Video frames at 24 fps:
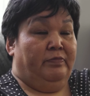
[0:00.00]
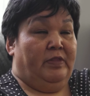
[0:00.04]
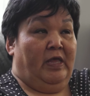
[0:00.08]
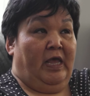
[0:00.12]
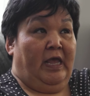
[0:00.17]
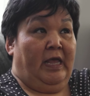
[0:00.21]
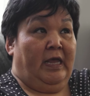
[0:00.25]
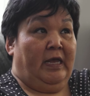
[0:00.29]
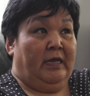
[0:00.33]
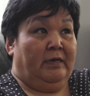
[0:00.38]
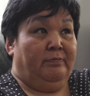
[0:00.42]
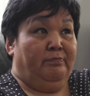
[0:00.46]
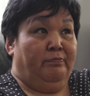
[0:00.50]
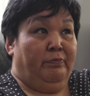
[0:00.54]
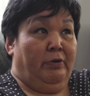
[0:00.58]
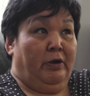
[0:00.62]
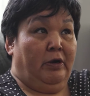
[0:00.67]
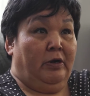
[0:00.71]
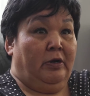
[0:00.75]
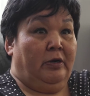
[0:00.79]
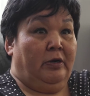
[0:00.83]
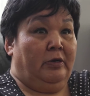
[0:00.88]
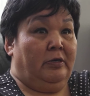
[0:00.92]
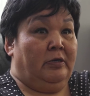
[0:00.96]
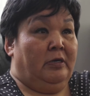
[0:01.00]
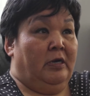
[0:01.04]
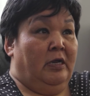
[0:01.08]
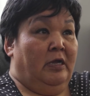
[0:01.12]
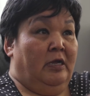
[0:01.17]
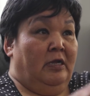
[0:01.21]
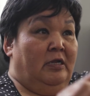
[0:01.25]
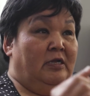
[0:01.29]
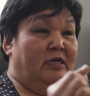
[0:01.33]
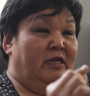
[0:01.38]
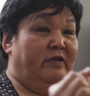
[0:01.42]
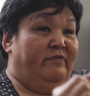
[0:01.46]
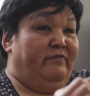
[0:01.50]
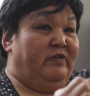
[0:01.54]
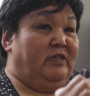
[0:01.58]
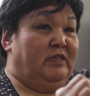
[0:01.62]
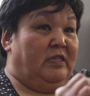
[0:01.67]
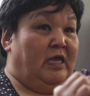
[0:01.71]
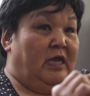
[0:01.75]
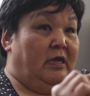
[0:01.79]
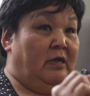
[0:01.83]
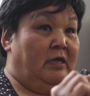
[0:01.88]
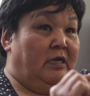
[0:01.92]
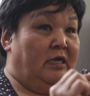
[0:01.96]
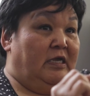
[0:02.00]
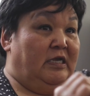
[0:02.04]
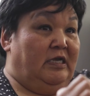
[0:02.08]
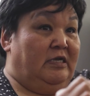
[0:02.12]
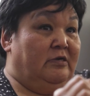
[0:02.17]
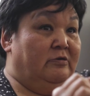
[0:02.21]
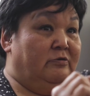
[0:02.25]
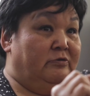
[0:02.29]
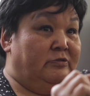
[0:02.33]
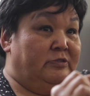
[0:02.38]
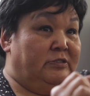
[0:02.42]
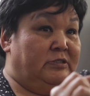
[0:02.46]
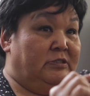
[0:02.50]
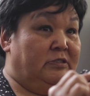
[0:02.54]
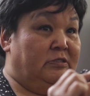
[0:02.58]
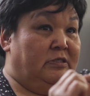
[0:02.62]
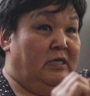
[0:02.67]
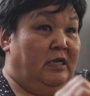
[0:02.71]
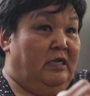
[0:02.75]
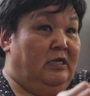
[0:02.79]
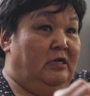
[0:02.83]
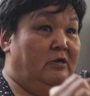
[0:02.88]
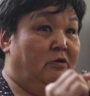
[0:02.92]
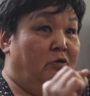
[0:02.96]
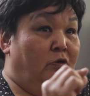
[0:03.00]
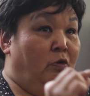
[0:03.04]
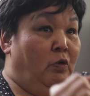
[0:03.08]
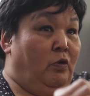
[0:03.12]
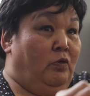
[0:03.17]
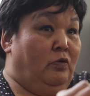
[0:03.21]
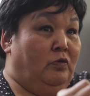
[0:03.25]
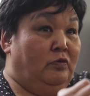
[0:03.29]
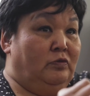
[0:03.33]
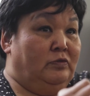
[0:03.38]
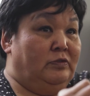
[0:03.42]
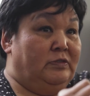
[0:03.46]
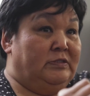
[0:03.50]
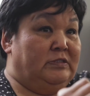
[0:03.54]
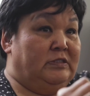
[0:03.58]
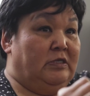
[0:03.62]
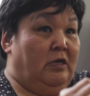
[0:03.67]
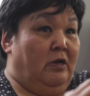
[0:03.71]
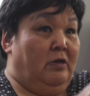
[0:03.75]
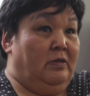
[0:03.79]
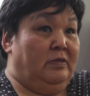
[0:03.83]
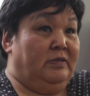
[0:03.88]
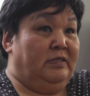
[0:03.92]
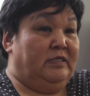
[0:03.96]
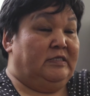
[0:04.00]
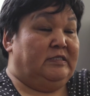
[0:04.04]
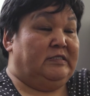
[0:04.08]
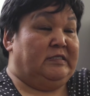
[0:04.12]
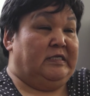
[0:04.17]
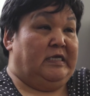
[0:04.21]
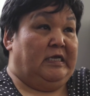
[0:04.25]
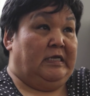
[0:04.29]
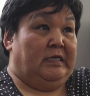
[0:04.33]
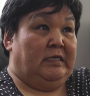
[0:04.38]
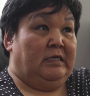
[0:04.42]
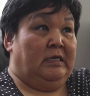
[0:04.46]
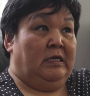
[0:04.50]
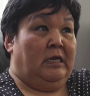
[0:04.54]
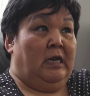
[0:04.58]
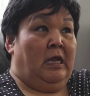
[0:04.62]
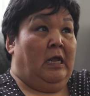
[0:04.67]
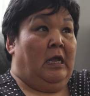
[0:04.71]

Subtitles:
the head part, leaving the ears, the ear holes on the skin,